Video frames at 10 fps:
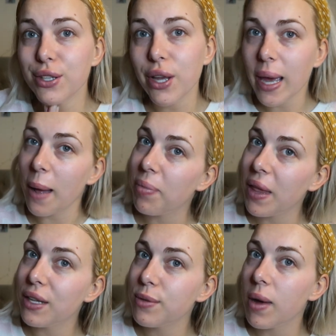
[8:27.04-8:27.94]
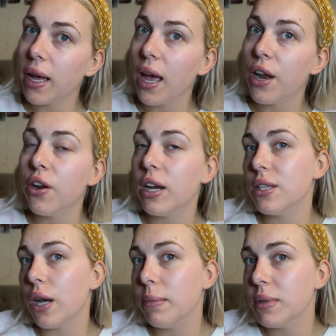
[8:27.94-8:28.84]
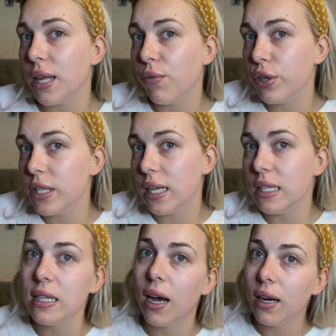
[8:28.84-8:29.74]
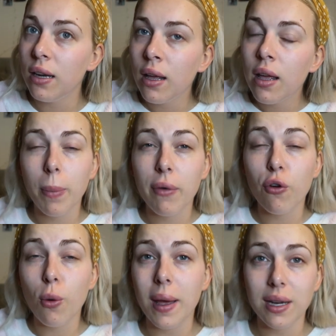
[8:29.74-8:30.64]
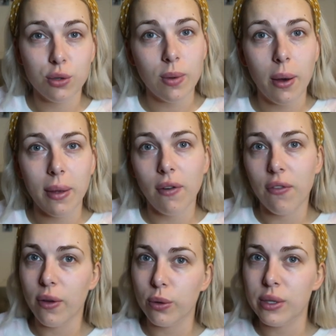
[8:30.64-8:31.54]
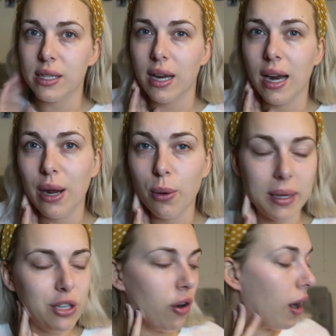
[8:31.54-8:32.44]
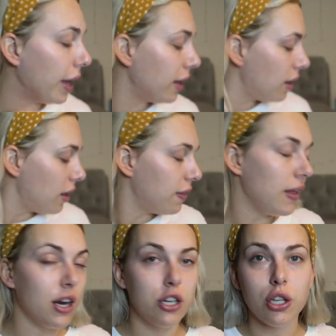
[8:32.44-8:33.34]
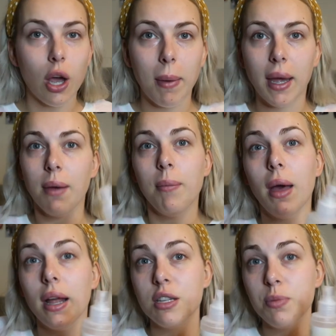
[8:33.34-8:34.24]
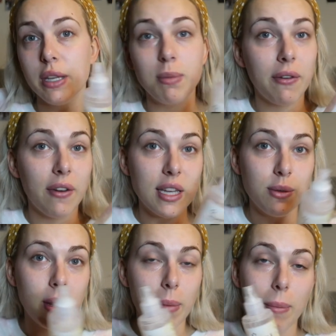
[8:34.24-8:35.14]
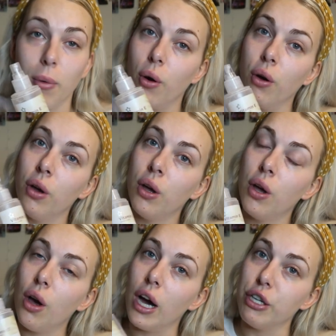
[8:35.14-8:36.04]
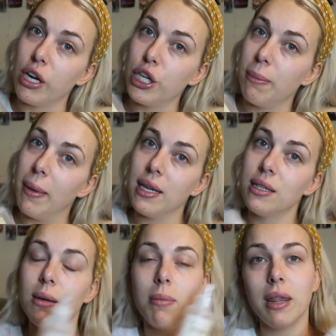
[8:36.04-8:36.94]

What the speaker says: So yeah, that's my nighttime skin routine done. Before bed as well, if I feel still a little bit dry, then I just go back in and spritz my face with a bit more hydration mist.